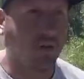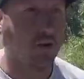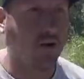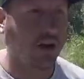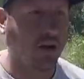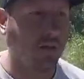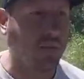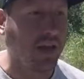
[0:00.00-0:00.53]

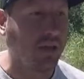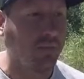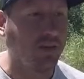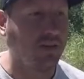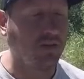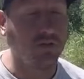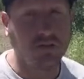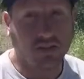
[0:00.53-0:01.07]
Or maybe
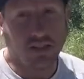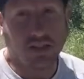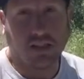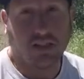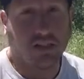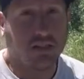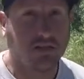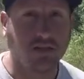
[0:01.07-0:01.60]
you
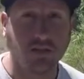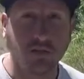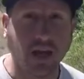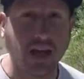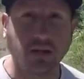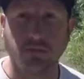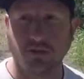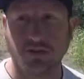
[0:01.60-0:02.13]
see two
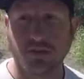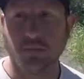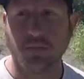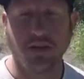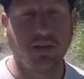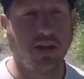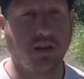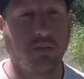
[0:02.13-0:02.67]
animals
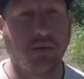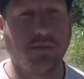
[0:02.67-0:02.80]
competing.